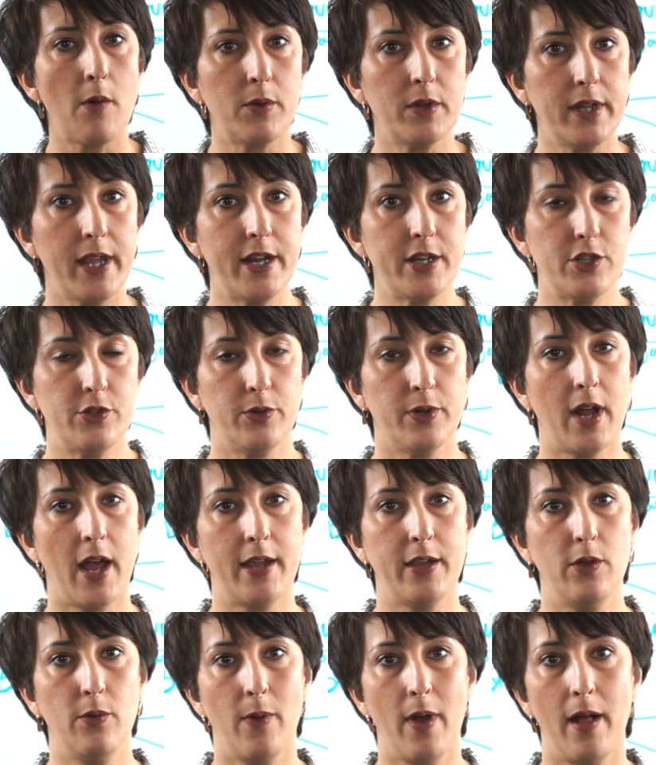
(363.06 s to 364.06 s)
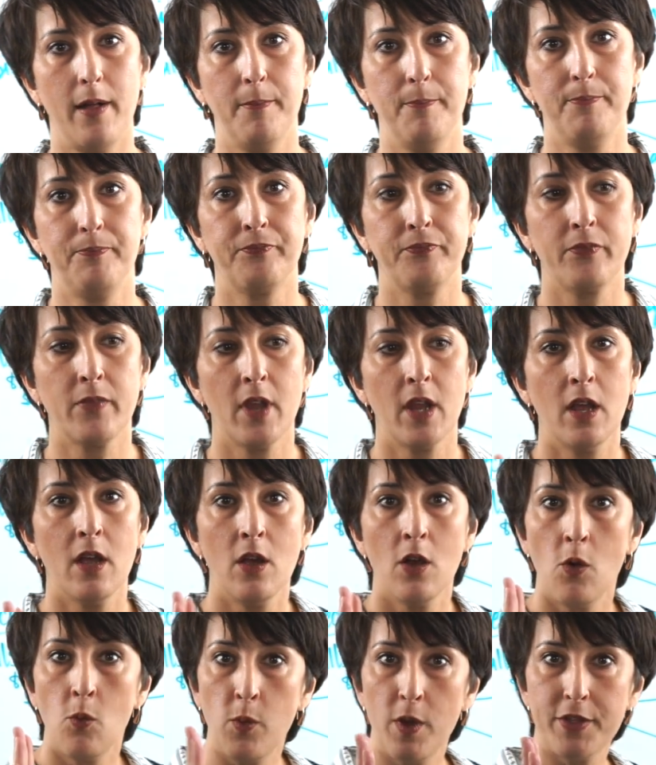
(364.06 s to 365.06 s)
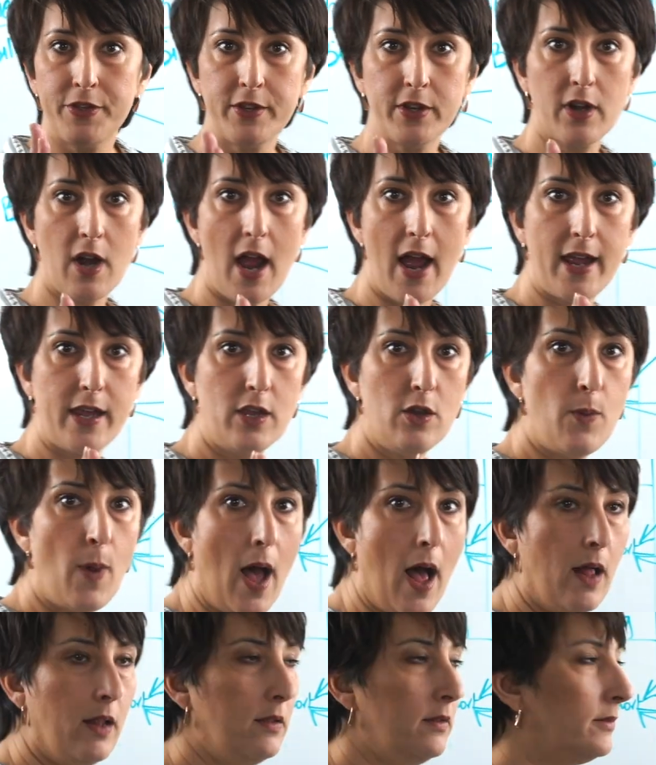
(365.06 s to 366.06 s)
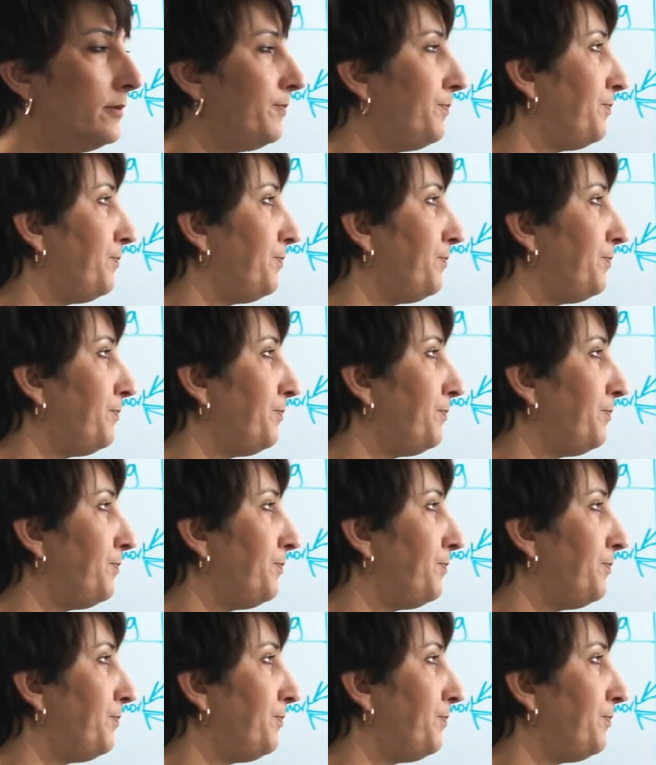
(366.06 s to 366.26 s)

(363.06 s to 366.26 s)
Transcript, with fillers: relate to an I U L? With your I U L,